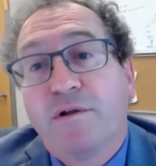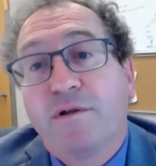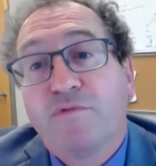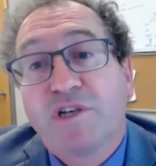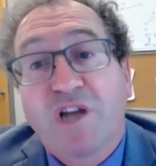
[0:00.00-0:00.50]

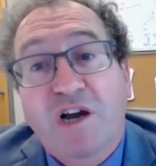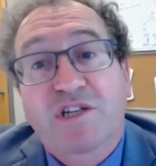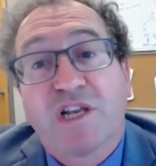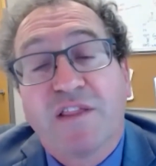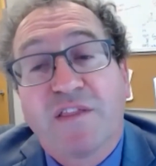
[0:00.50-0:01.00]

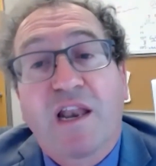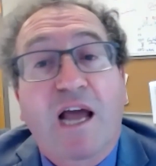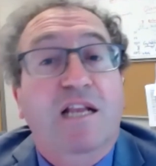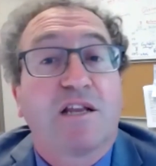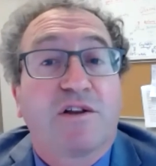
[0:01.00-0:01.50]
reduction in the
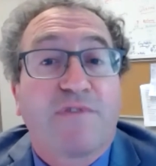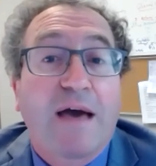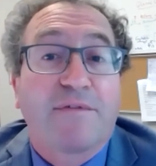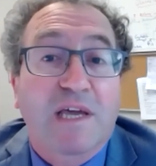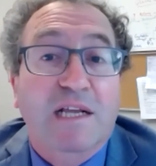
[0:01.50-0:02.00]
likelihood of
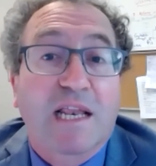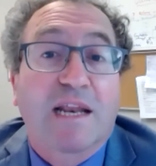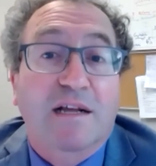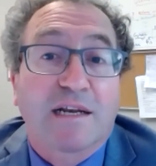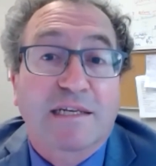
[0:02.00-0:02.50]
having a
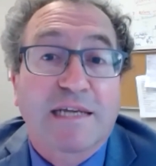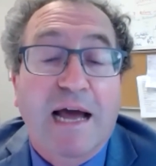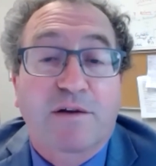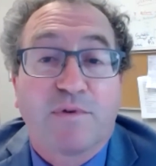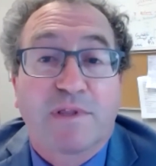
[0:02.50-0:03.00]
clinical
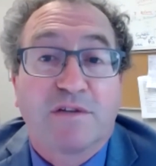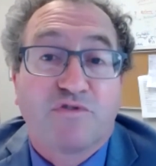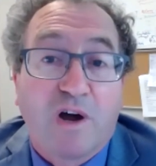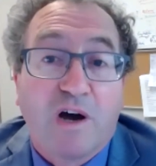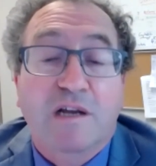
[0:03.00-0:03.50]
attack with the
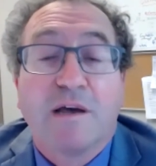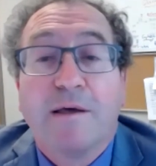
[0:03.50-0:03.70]
drug.